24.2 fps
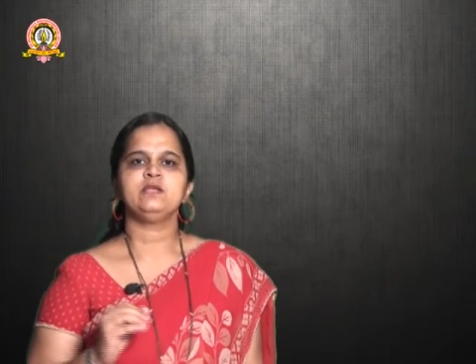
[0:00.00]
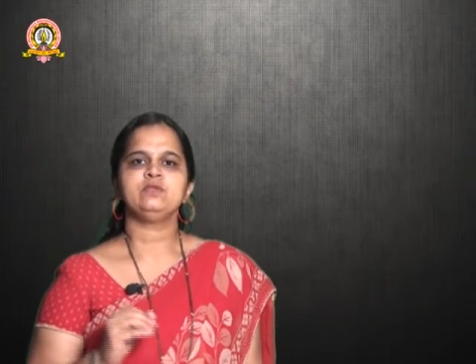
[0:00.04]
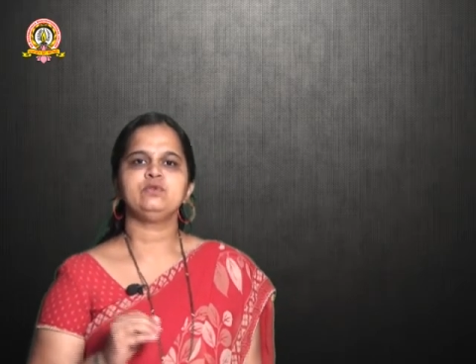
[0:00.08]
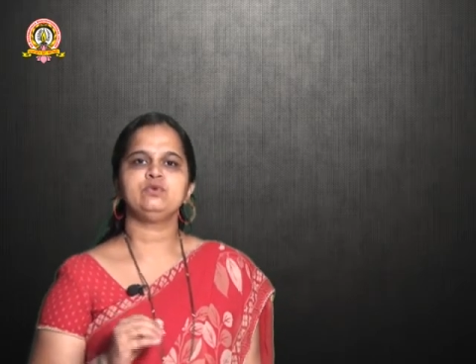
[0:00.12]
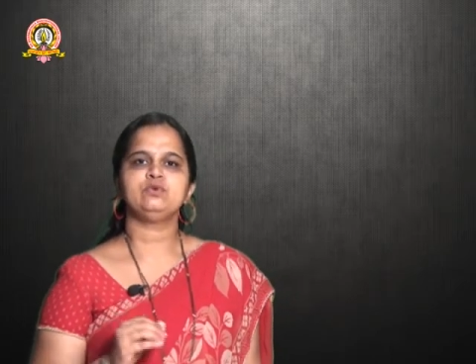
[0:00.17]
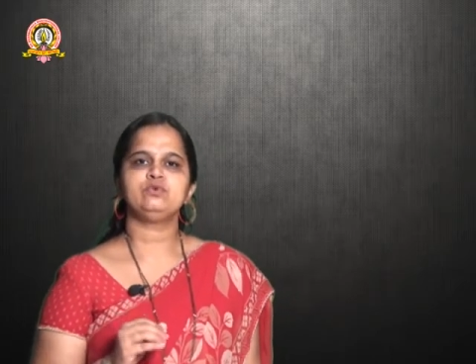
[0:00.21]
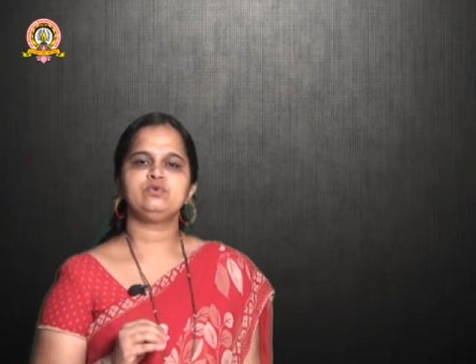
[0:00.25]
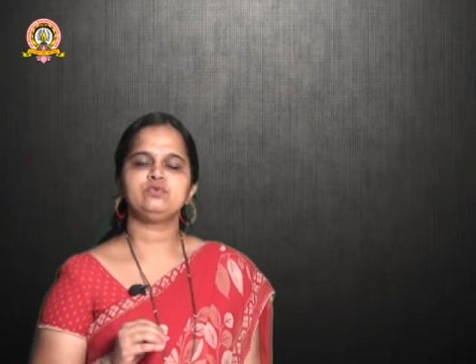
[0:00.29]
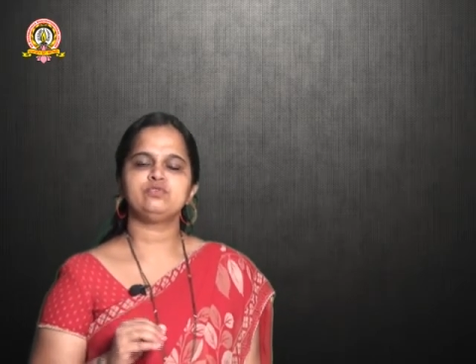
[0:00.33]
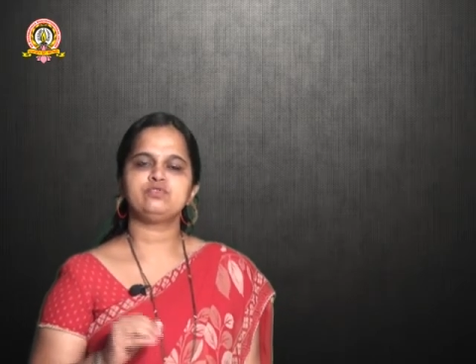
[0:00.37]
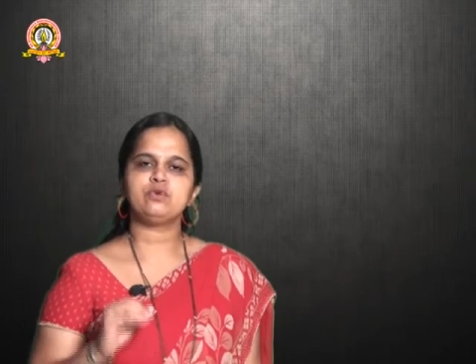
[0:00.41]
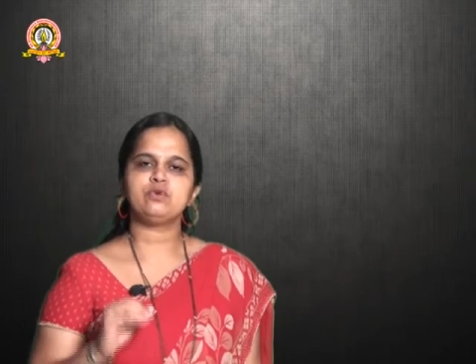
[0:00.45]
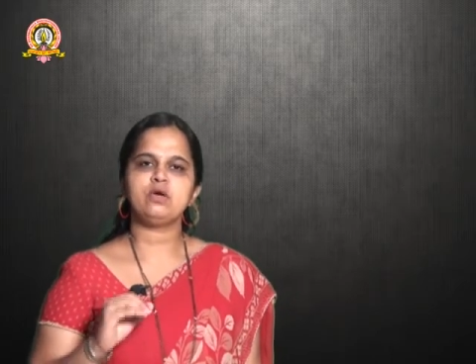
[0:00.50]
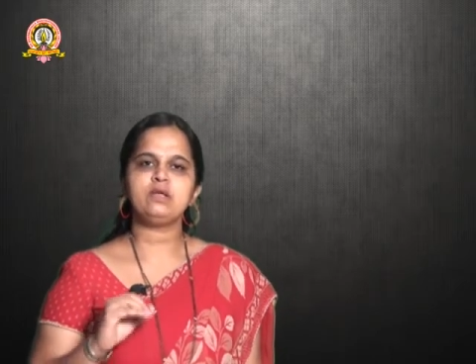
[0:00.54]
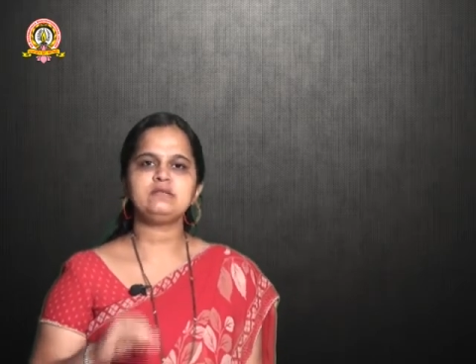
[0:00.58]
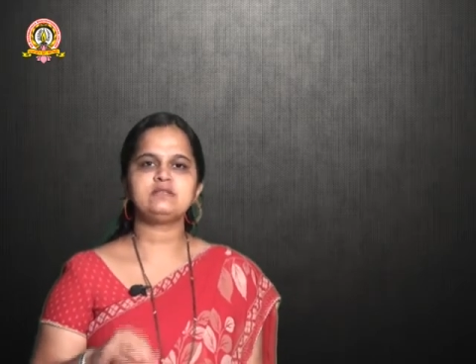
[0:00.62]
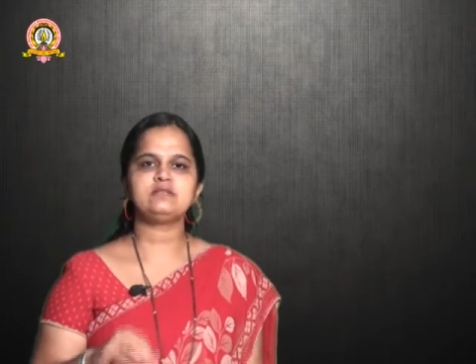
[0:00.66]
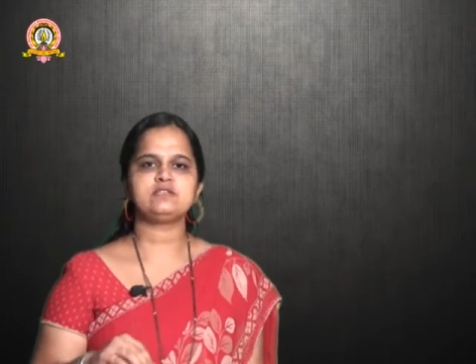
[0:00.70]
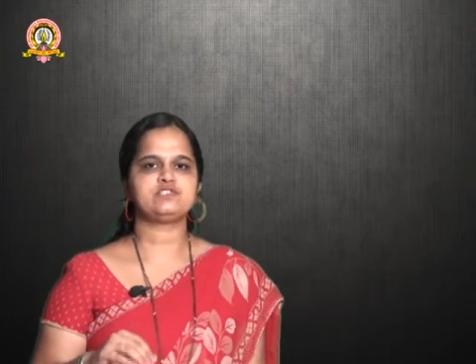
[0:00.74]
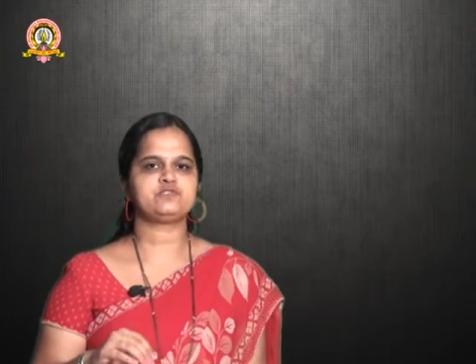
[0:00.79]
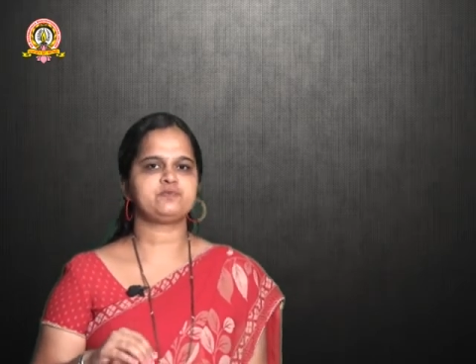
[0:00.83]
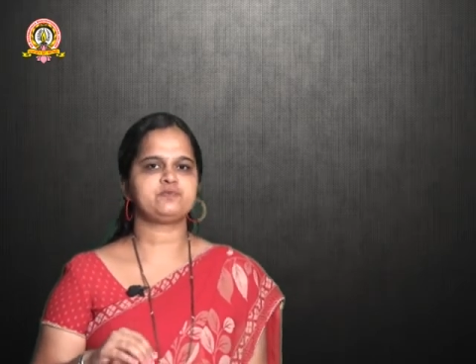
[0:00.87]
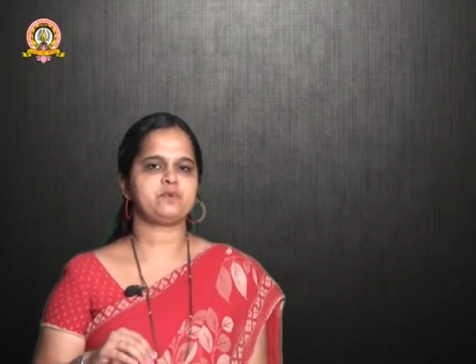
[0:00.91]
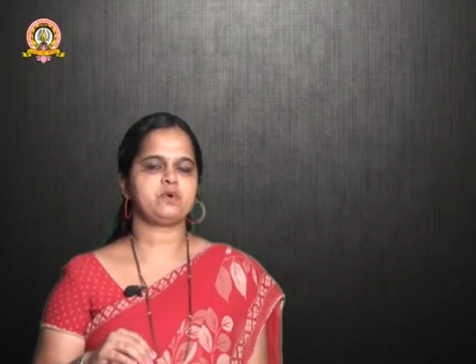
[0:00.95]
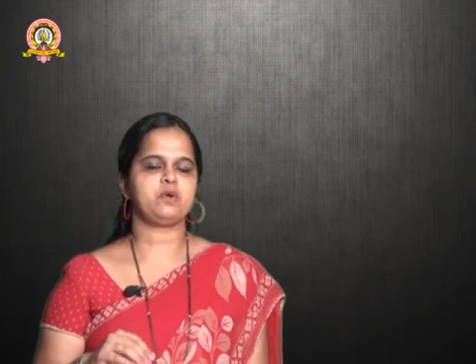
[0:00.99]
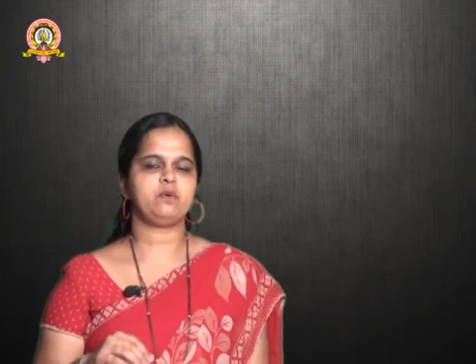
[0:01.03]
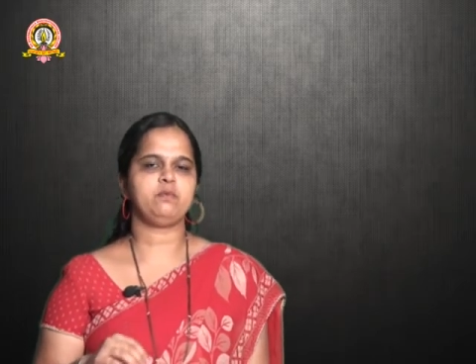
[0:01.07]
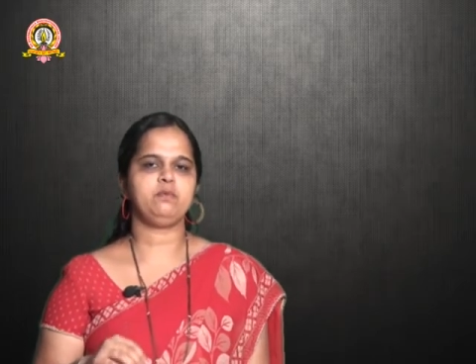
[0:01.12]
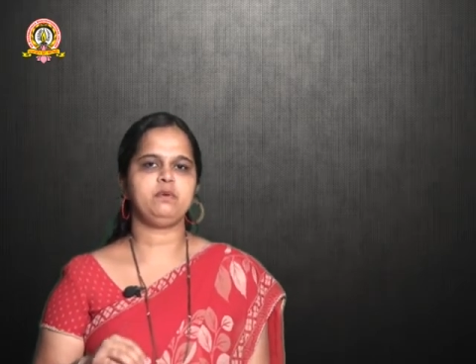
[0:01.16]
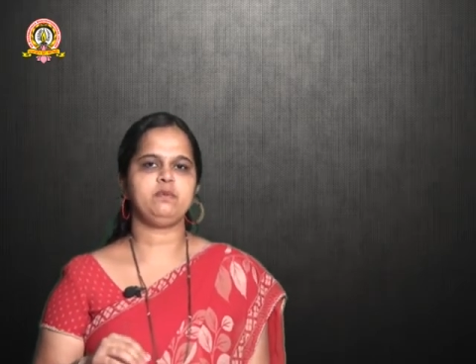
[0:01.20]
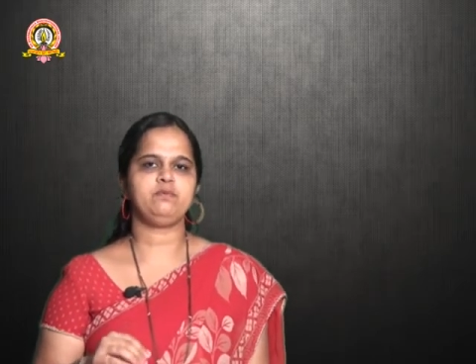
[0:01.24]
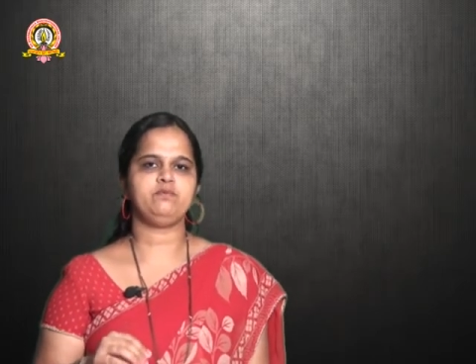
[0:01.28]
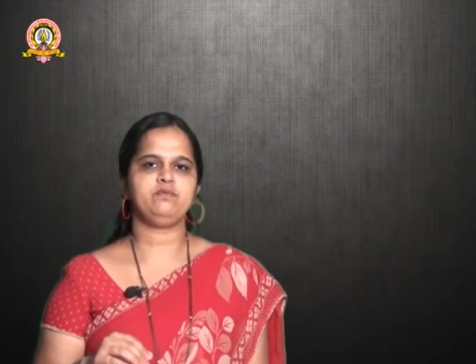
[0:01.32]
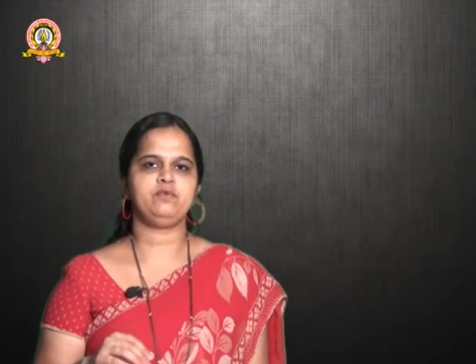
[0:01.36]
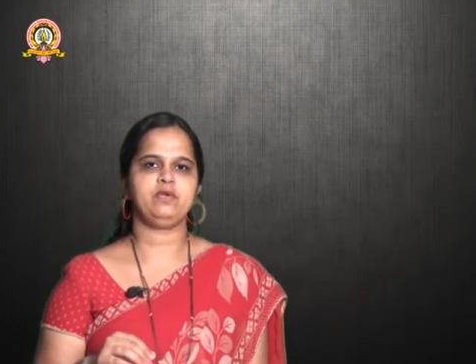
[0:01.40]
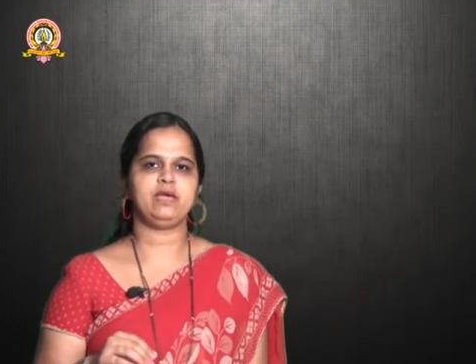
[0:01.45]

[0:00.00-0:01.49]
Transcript: So to solve such problem,